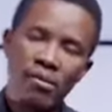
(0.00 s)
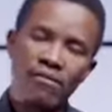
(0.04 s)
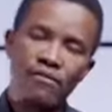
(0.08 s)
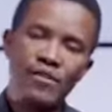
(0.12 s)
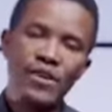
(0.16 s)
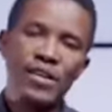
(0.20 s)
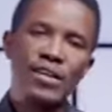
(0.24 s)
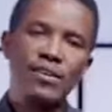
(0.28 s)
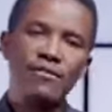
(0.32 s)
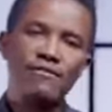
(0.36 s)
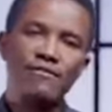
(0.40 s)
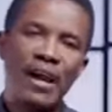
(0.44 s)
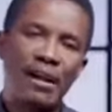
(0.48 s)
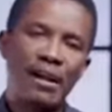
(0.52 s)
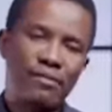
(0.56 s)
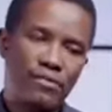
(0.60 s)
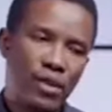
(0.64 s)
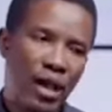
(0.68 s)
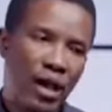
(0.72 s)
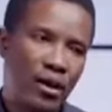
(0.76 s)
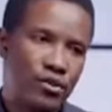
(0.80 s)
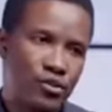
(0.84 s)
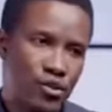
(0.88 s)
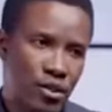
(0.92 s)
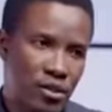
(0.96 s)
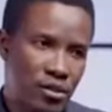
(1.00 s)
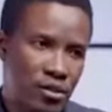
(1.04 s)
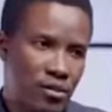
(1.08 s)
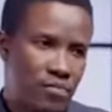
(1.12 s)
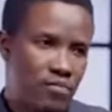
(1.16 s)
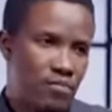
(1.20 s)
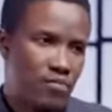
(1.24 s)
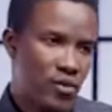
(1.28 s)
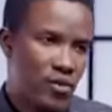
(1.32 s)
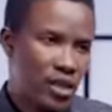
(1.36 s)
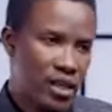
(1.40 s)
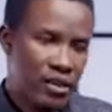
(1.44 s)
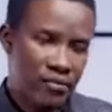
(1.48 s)
feeding 5,000,
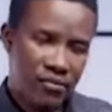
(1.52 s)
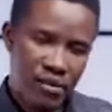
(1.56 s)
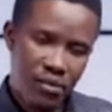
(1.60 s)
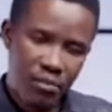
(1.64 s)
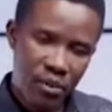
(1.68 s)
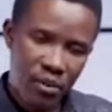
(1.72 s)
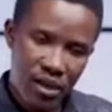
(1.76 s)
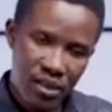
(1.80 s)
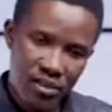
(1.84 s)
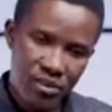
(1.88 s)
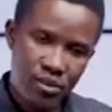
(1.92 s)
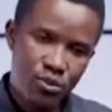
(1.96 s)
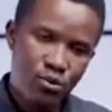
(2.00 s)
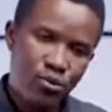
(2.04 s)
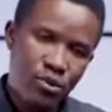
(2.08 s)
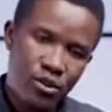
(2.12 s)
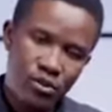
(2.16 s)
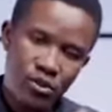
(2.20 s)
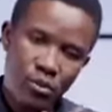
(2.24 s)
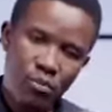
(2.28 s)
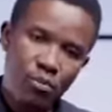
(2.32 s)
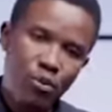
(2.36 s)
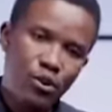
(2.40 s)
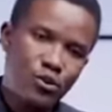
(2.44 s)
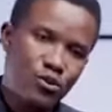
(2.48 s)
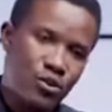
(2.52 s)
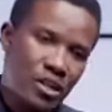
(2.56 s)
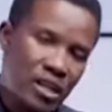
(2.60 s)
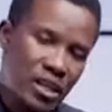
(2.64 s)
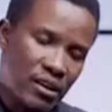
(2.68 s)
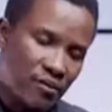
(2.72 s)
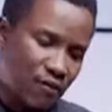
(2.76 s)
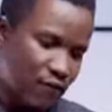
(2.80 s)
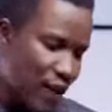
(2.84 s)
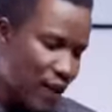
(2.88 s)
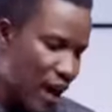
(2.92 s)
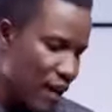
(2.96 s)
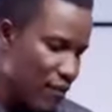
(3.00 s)
if the person who was supposed to
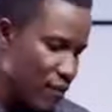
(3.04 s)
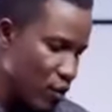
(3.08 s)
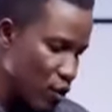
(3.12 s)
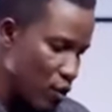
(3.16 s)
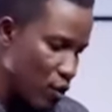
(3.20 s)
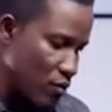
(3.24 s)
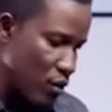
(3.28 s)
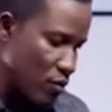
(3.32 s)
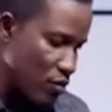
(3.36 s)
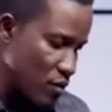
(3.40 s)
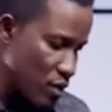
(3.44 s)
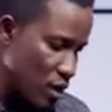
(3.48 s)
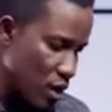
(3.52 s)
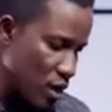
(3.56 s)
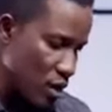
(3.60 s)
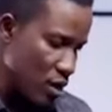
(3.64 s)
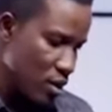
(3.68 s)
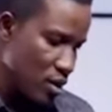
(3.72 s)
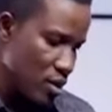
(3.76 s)
give 5 loaves